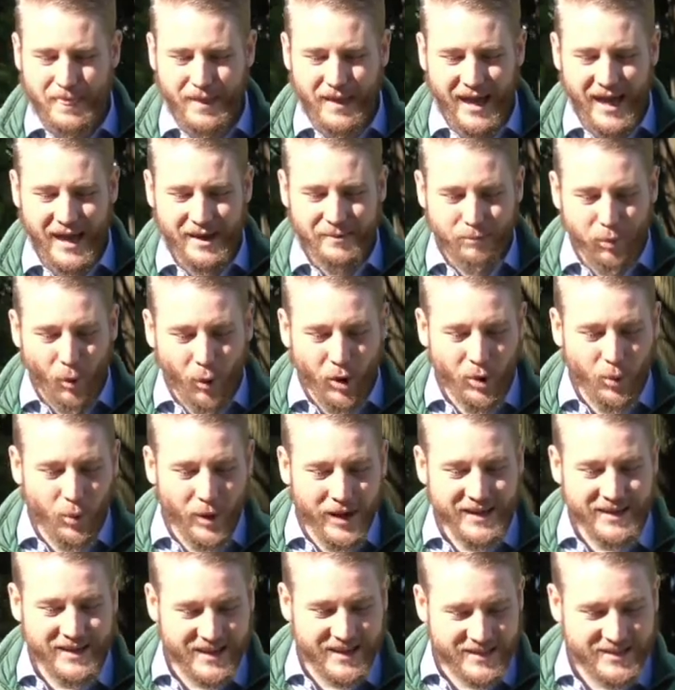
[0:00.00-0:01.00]
and bore
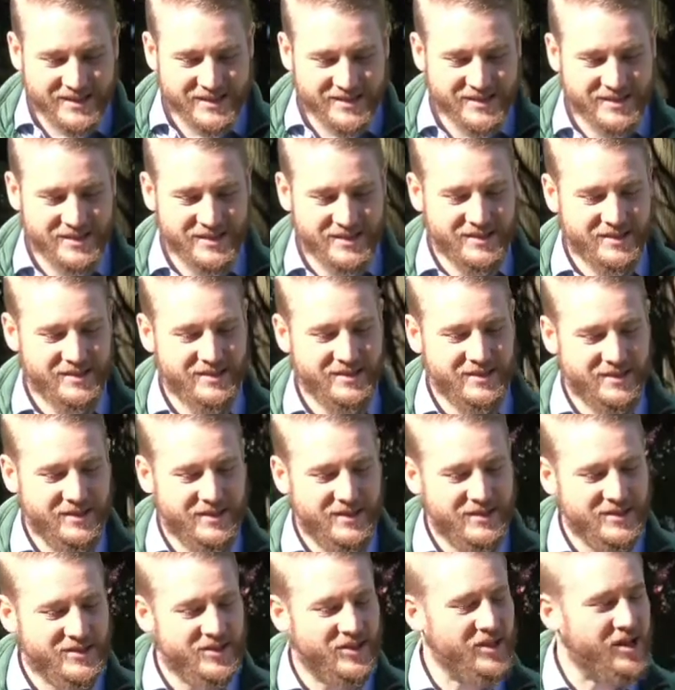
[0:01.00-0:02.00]
witness
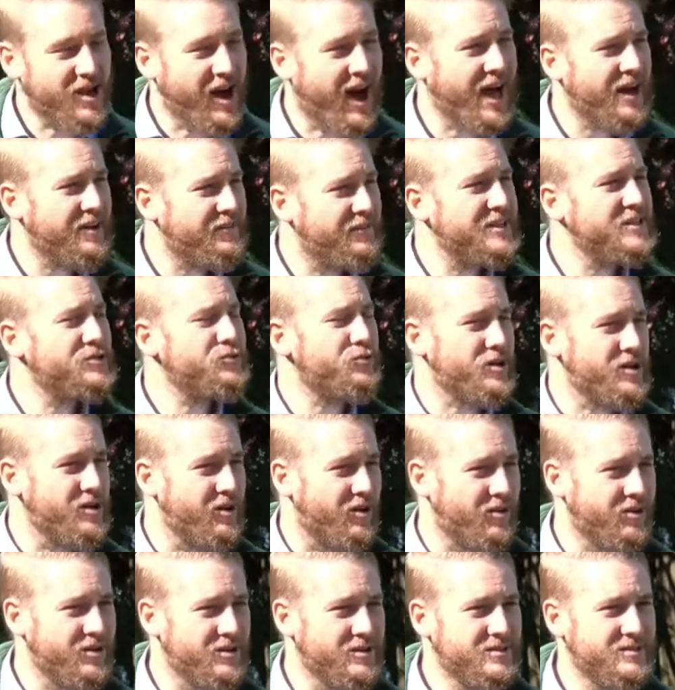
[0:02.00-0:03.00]
to the God of
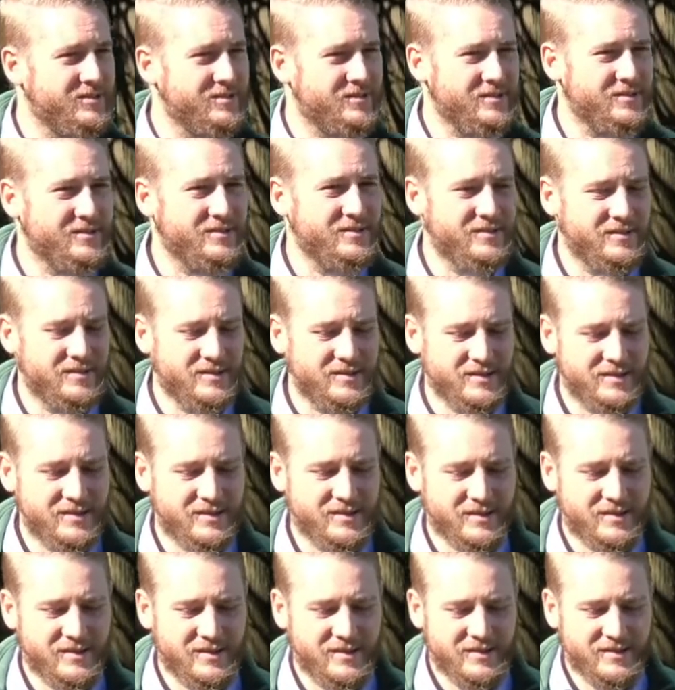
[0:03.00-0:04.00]
Israel,
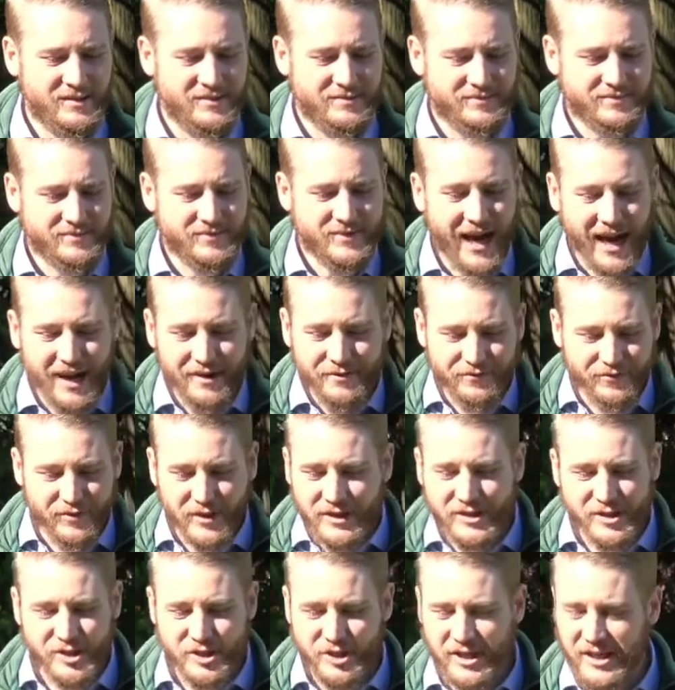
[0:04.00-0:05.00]
not
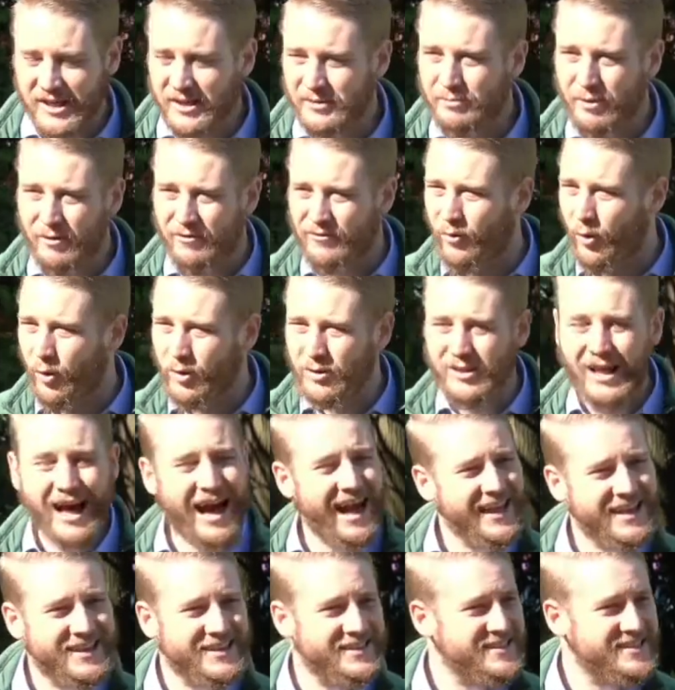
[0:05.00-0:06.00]
flinching before
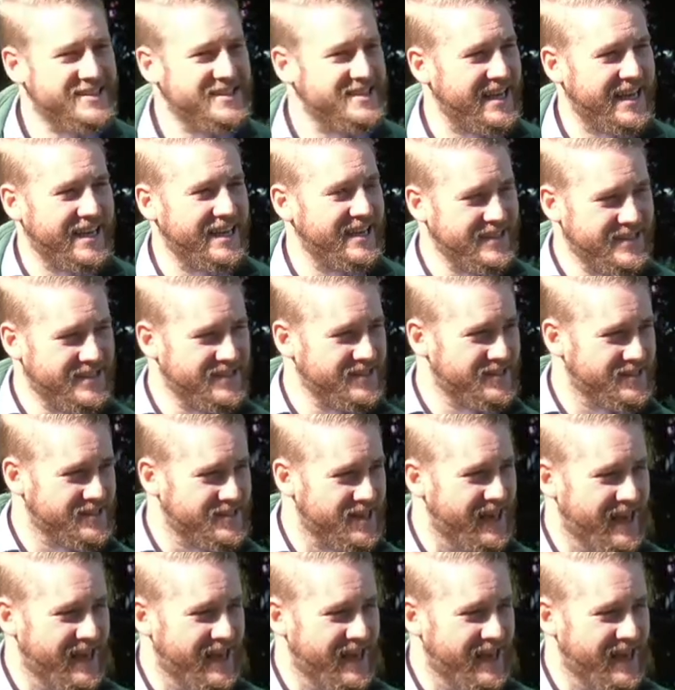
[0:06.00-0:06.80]
lions' dens